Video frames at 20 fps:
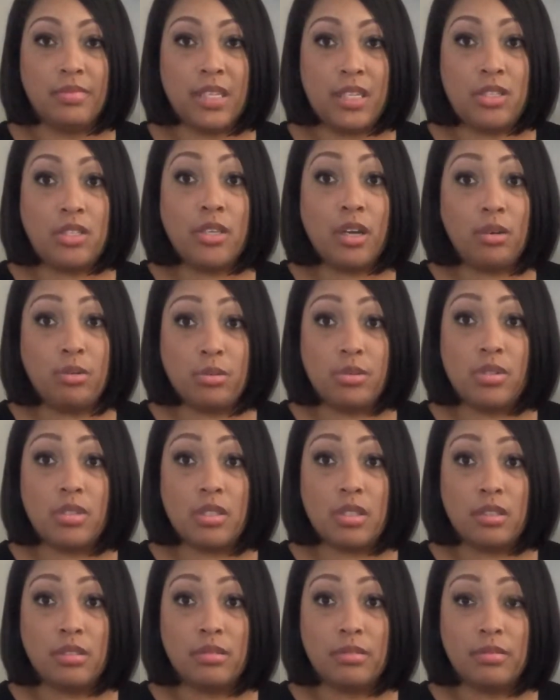
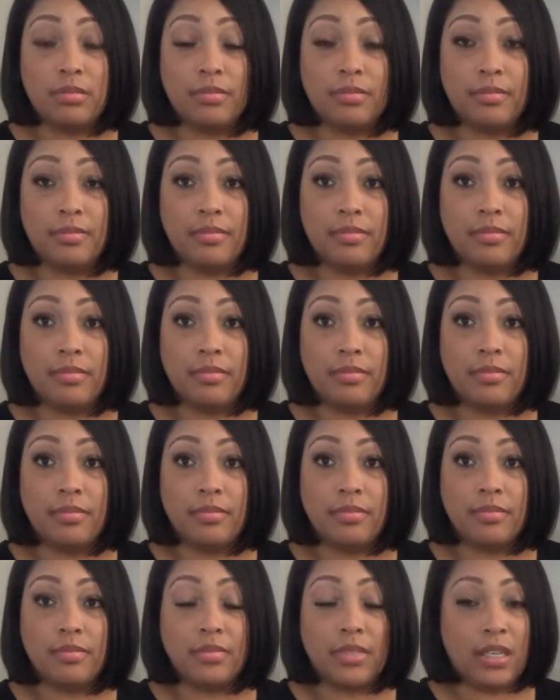toast.
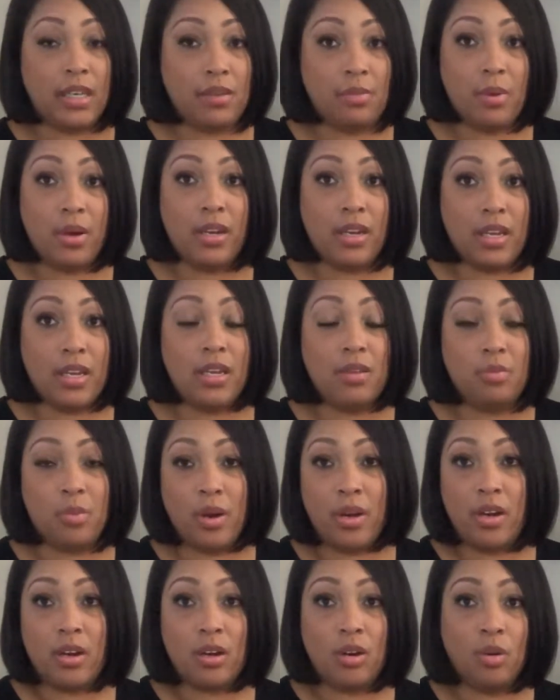He
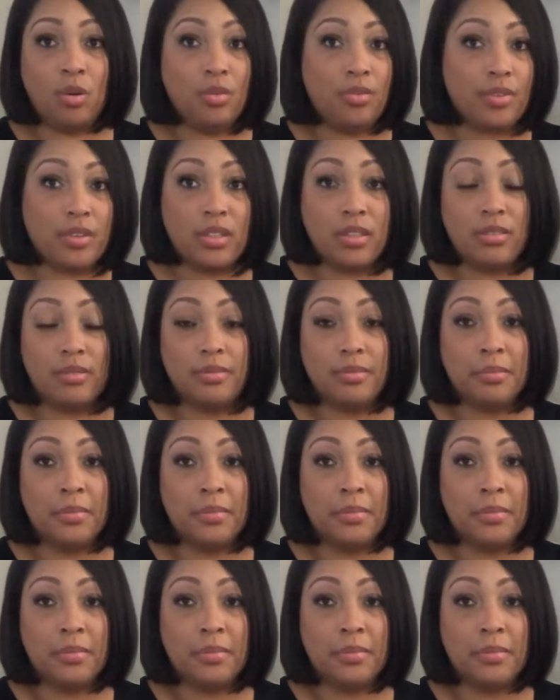won her over.